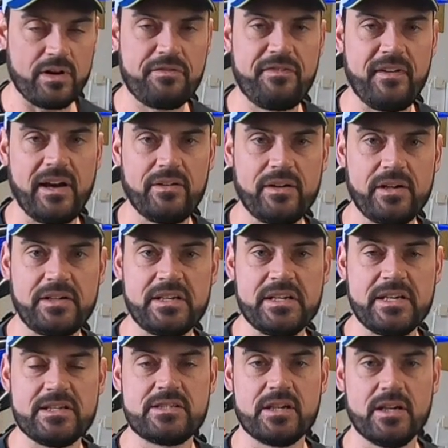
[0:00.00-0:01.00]
founded. I
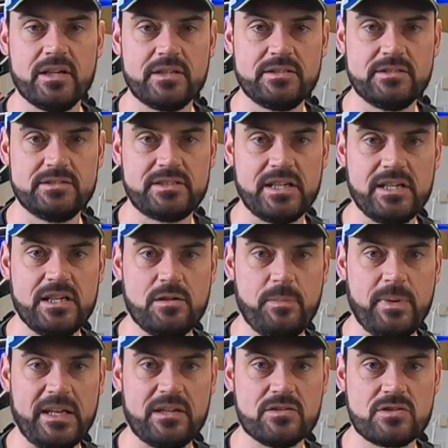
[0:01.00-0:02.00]
didn't need to
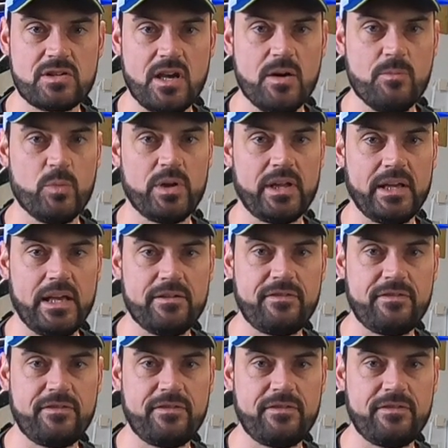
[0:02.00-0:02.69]
be concerned with it.